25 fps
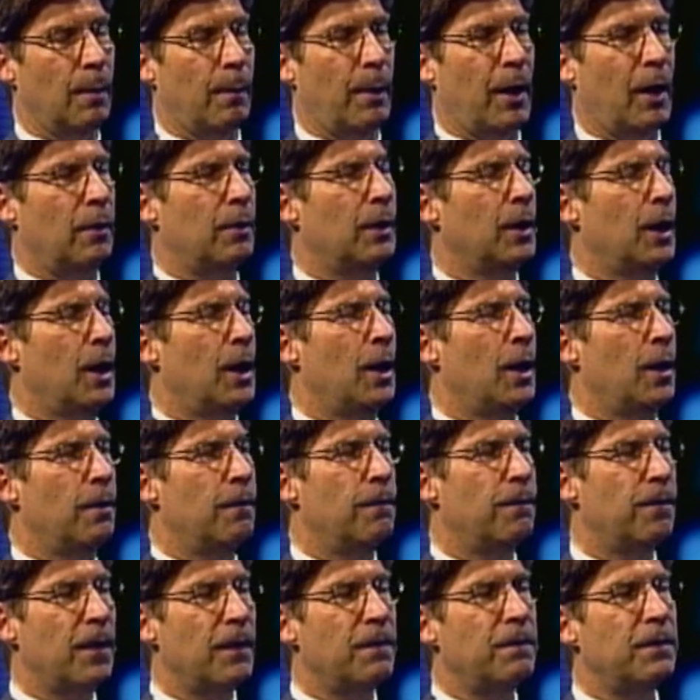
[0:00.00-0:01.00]
About
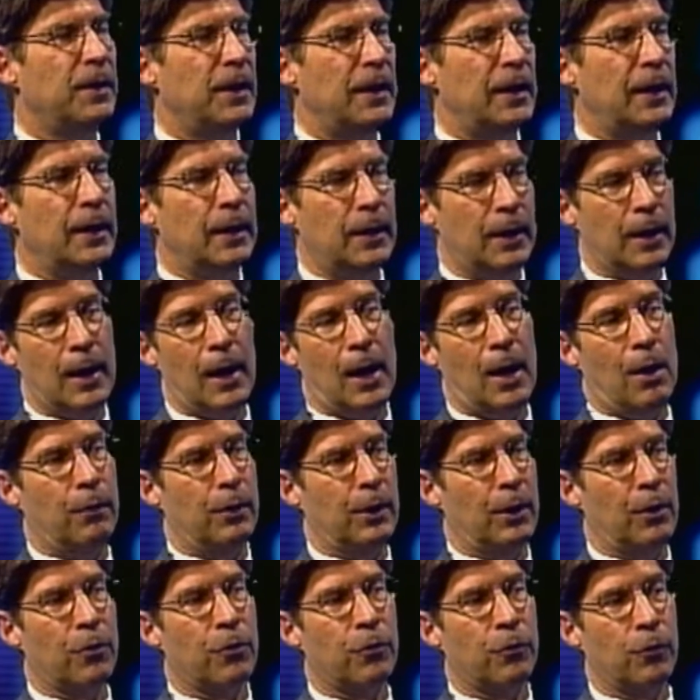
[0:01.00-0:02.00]
15
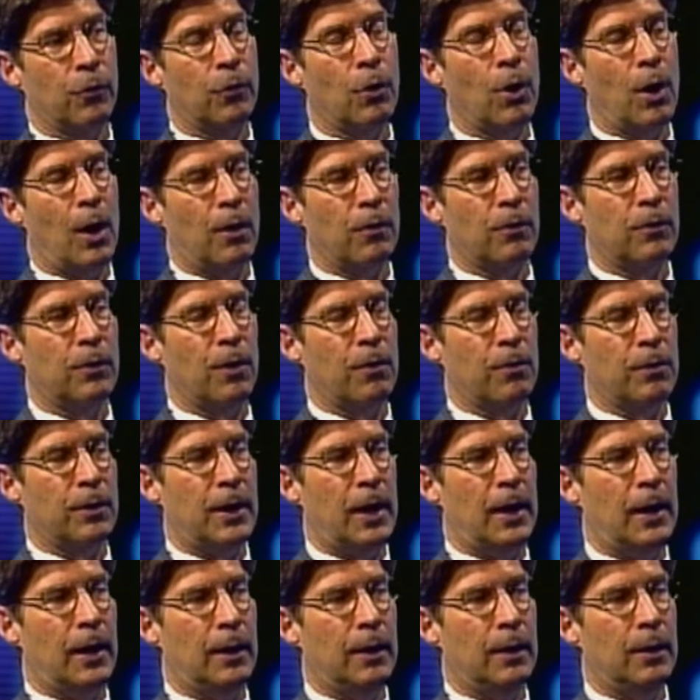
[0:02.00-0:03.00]
counties across the
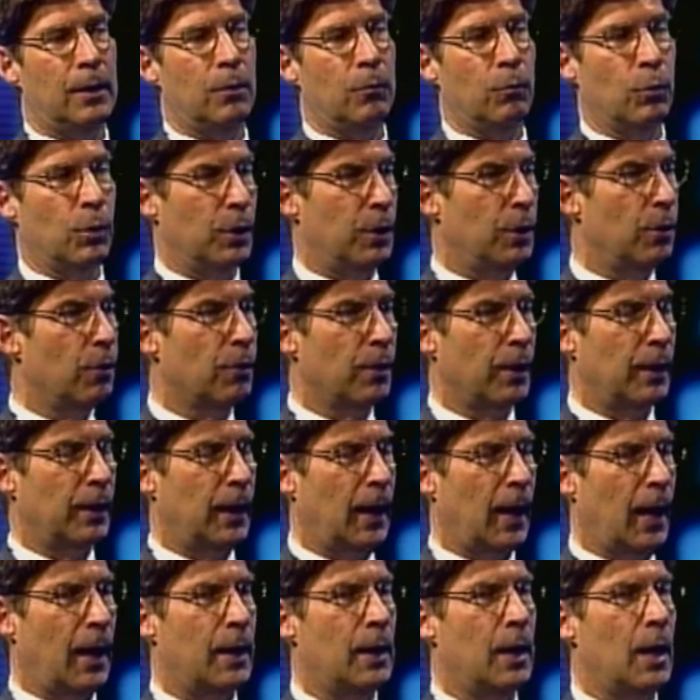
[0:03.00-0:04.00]
state were using
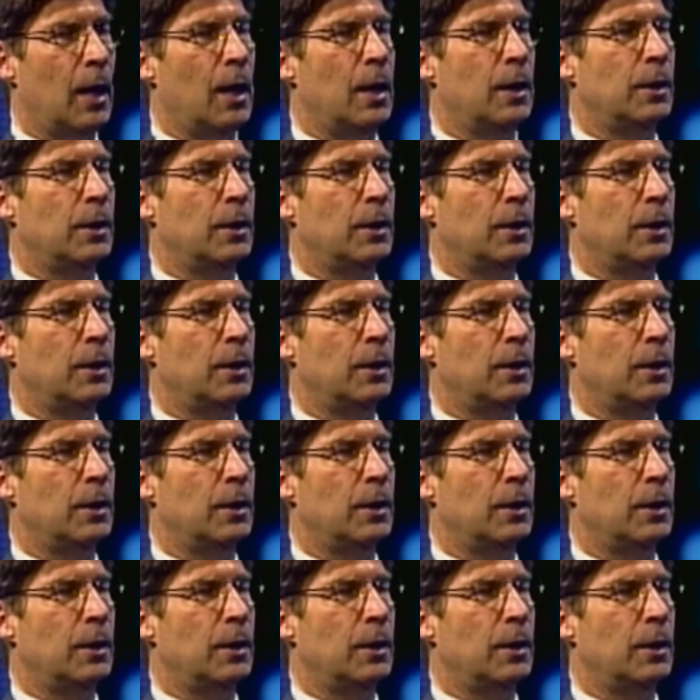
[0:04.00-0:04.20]
that.